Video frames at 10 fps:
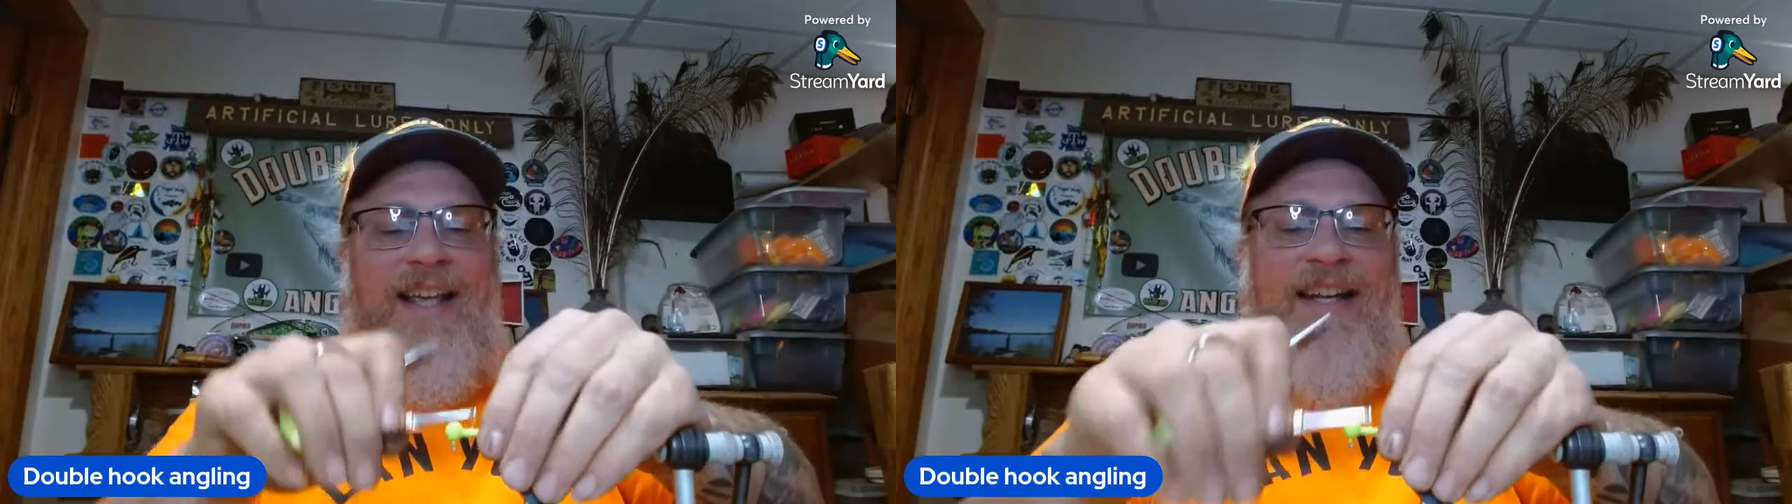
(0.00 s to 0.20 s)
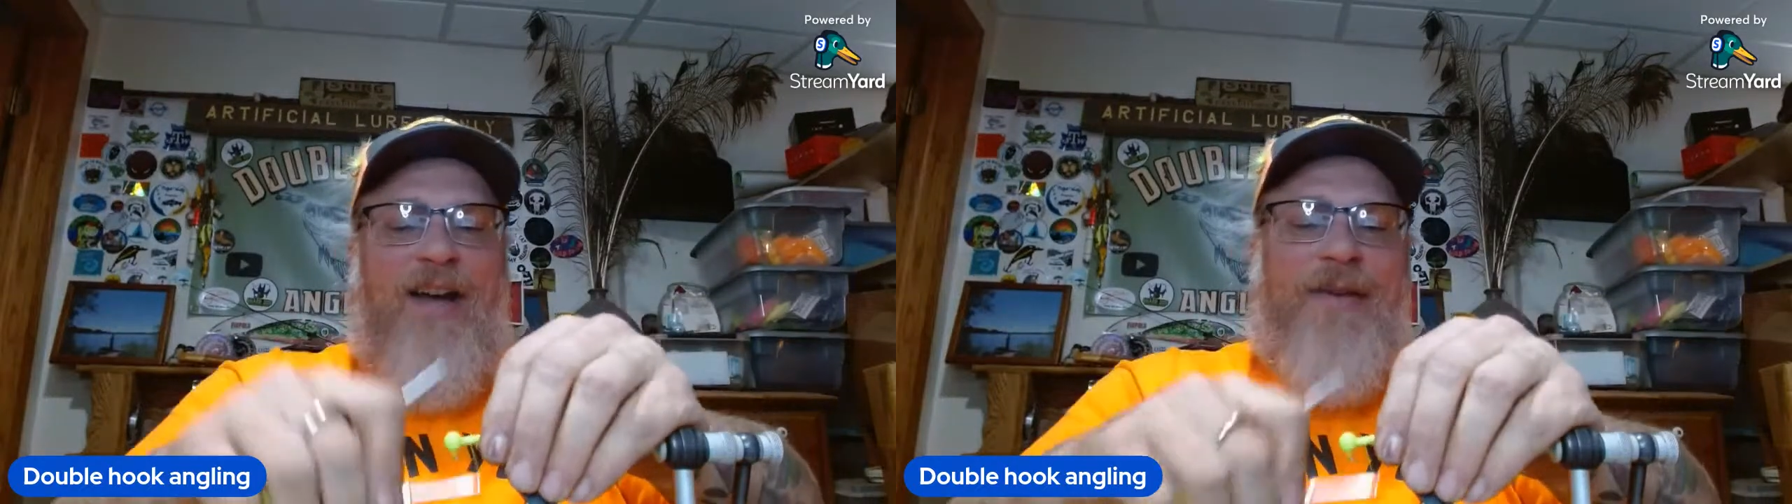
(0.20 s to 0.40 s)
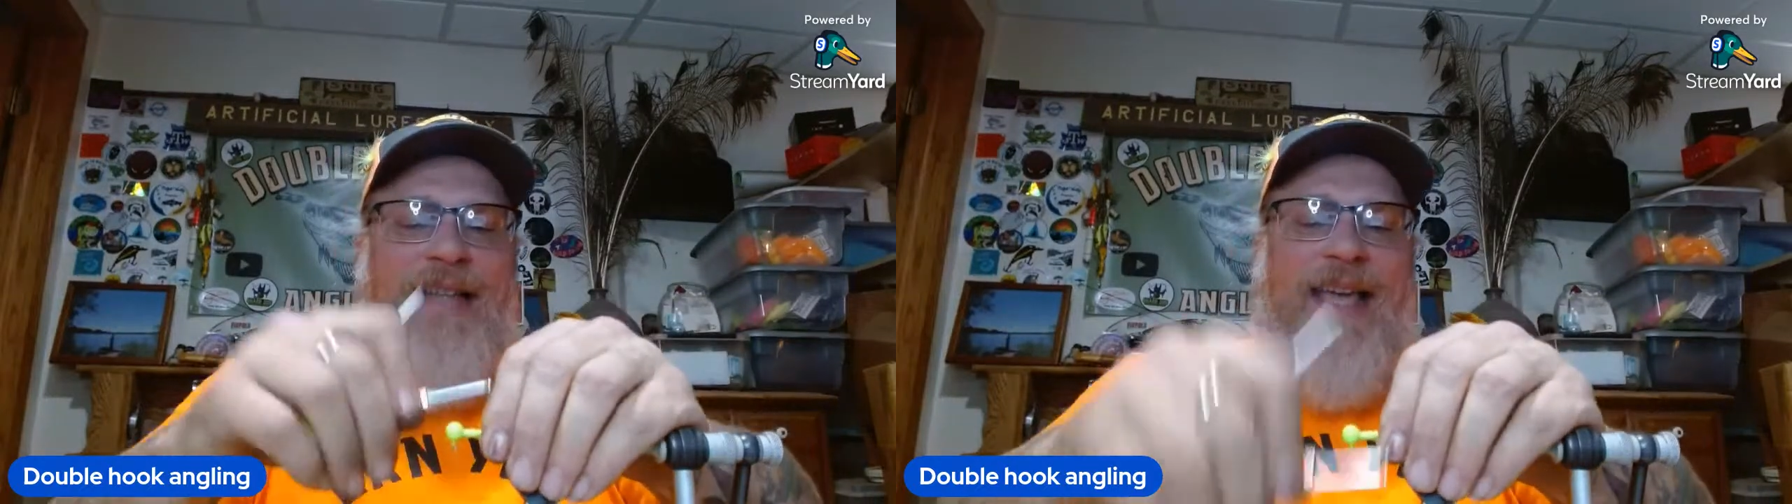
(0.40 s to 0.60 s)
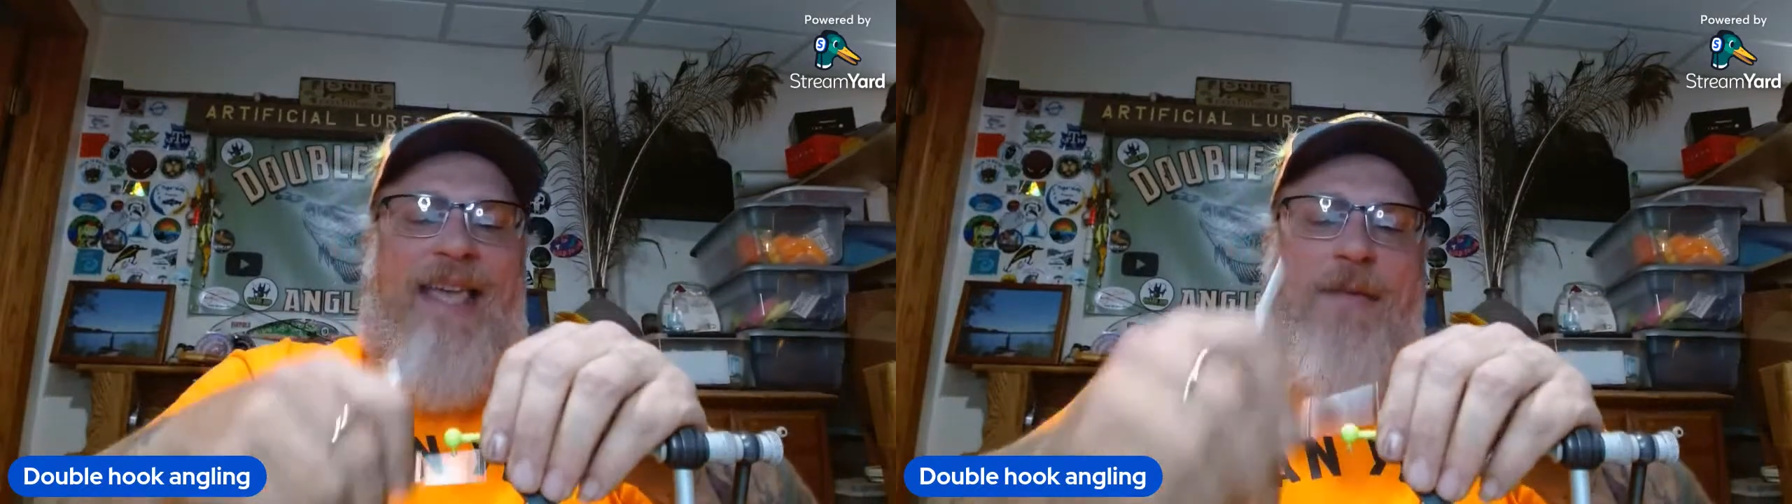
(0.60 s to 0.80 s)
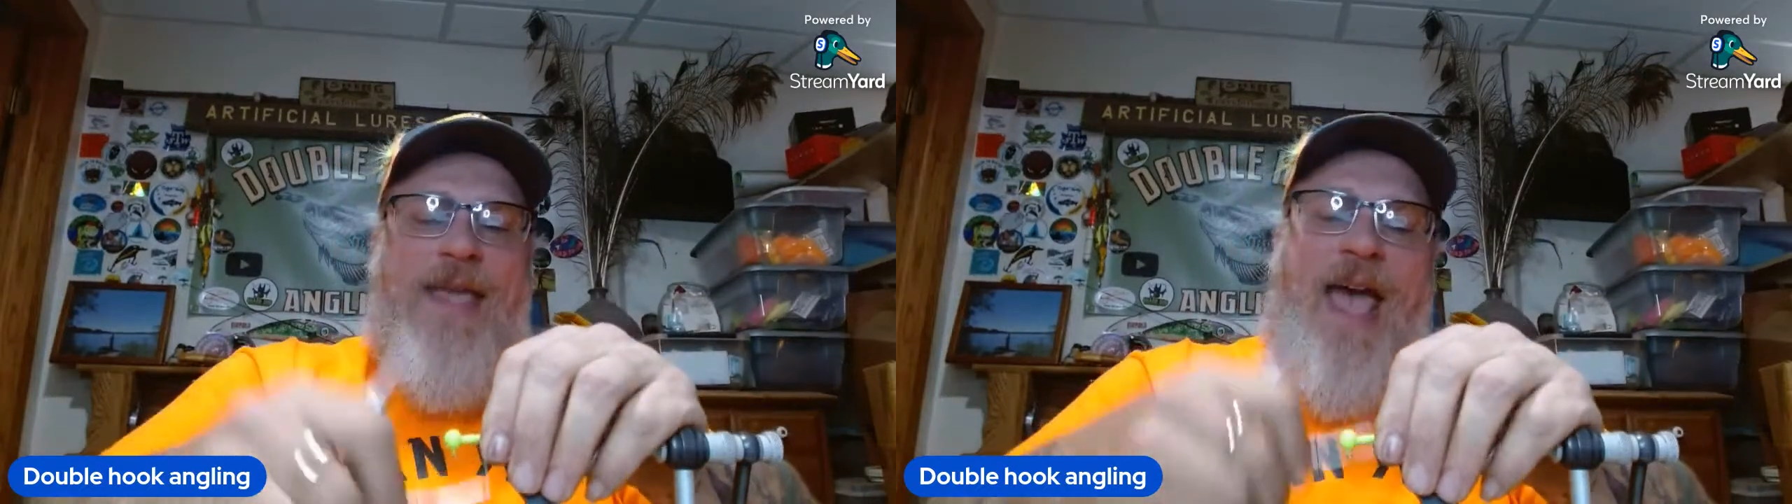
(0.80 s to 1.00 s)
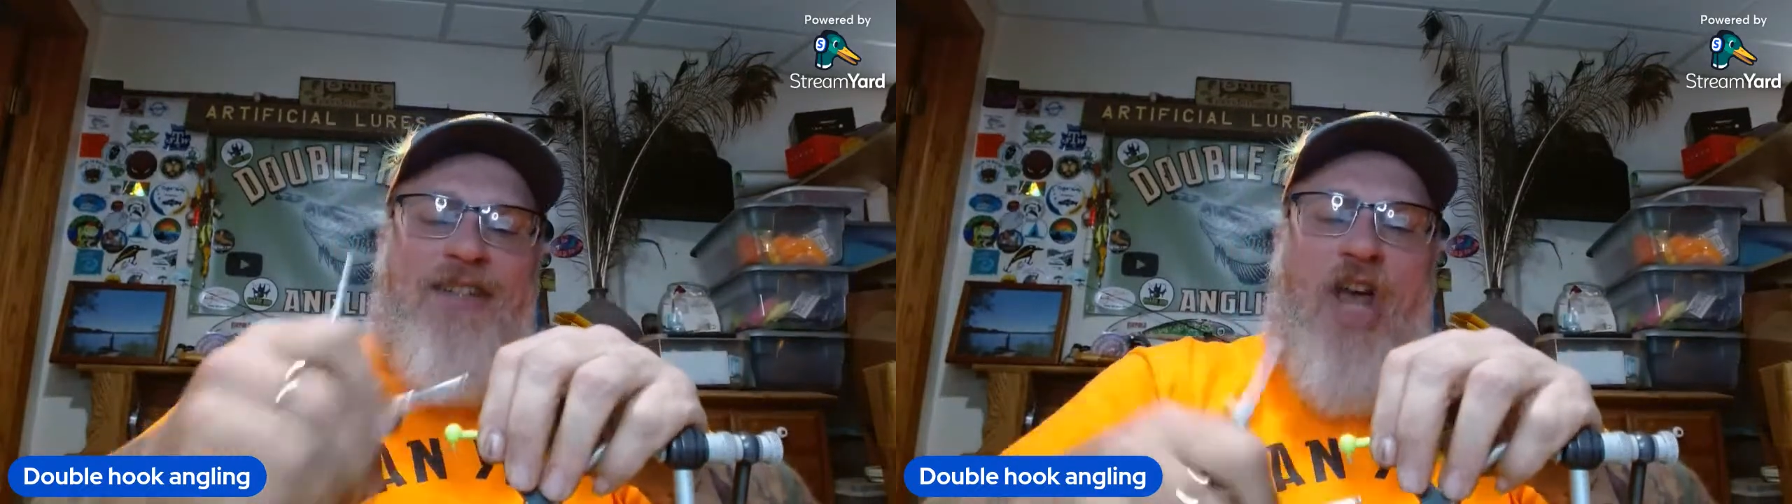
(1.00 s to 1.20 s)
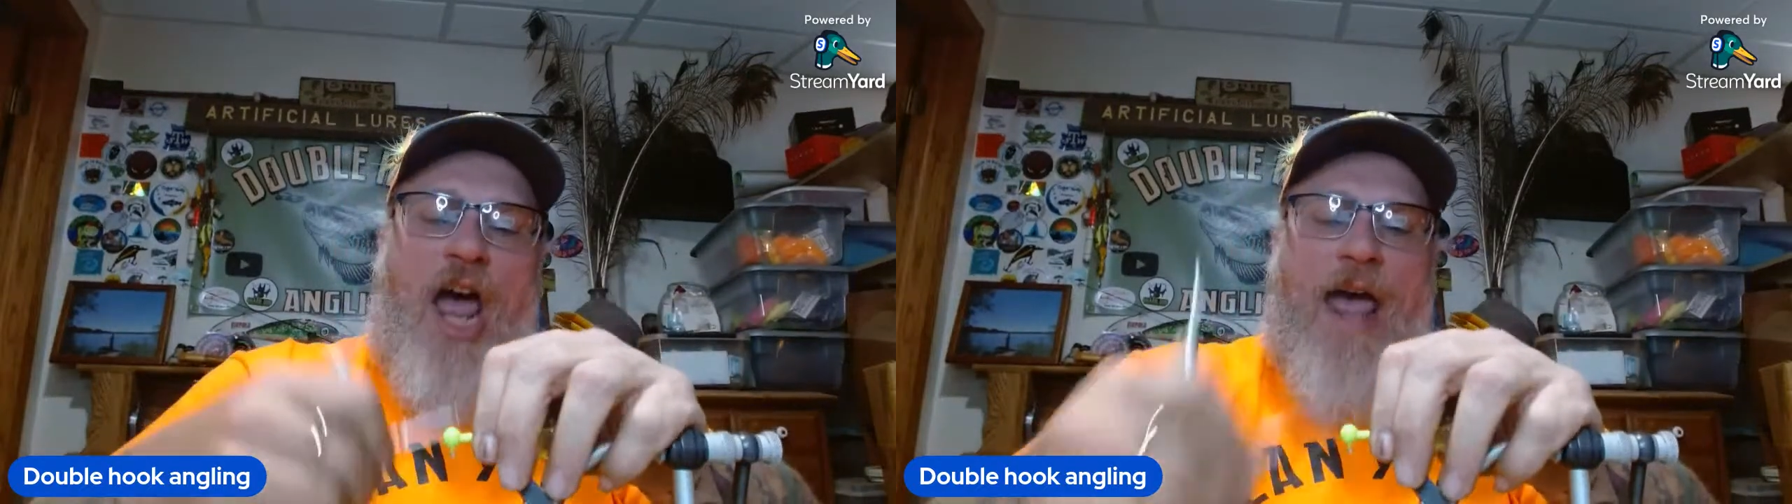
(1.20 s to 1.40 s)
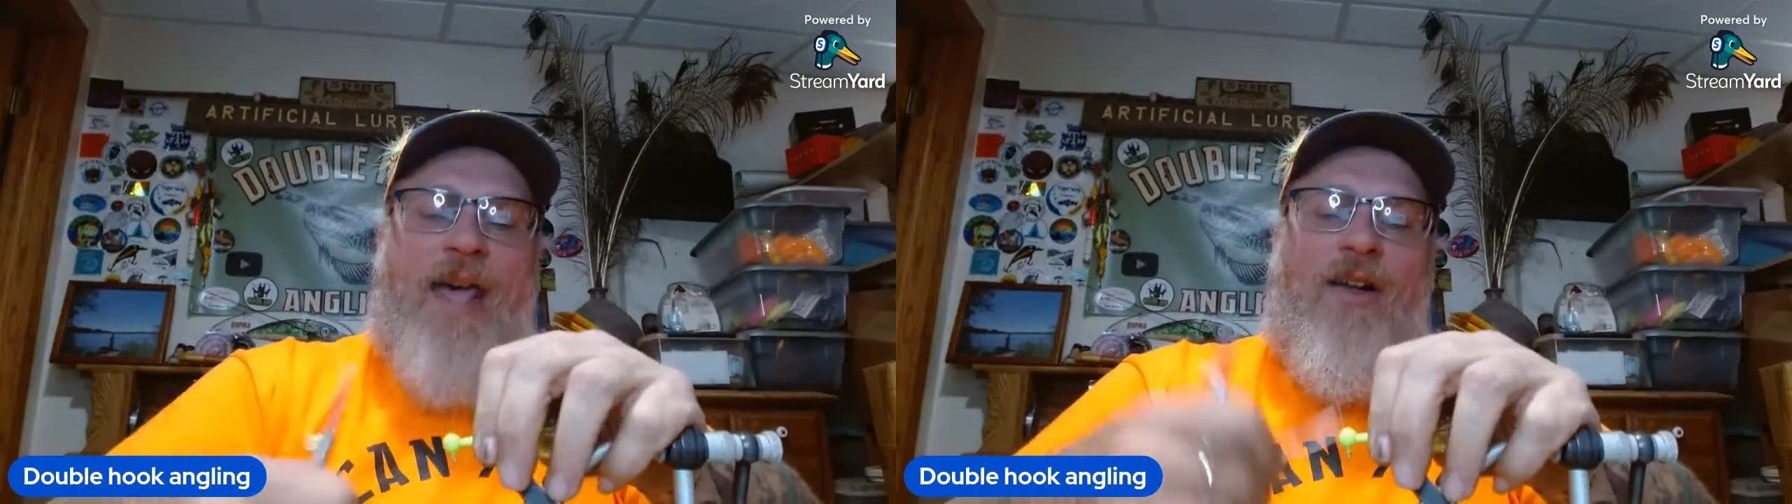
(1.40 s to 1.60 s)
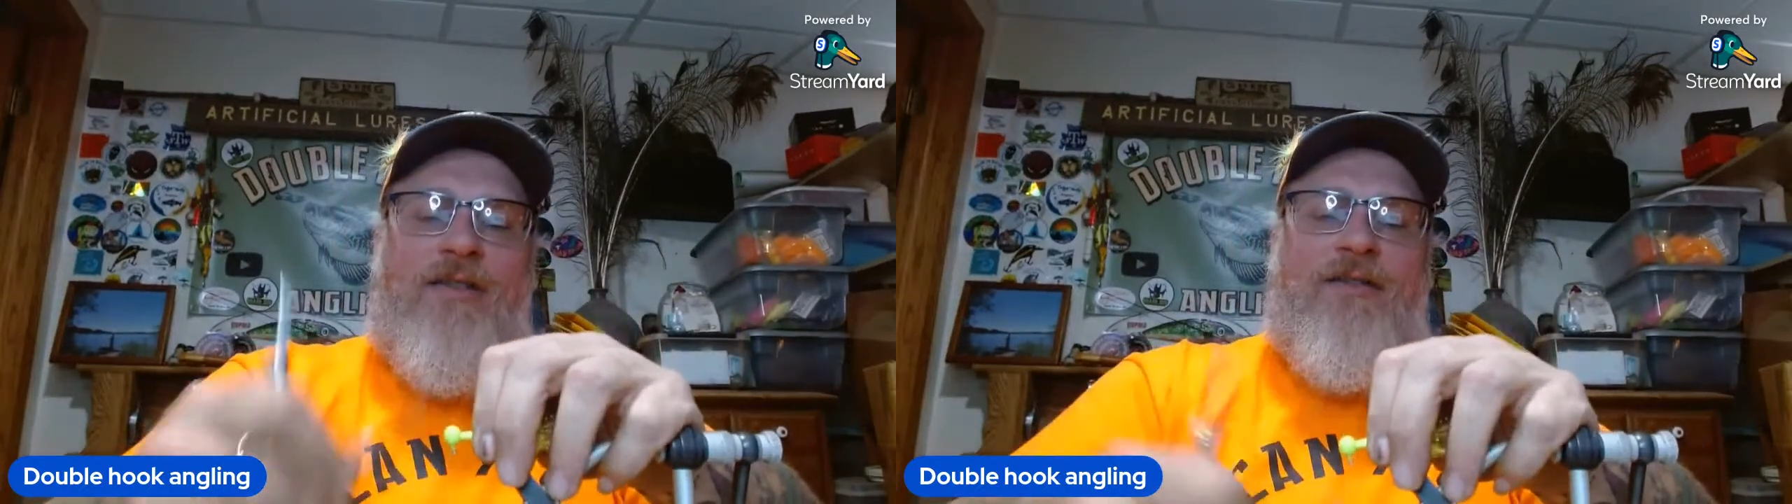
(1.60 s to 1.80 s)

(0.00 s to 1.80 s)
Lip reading: Now he's like, give me that child.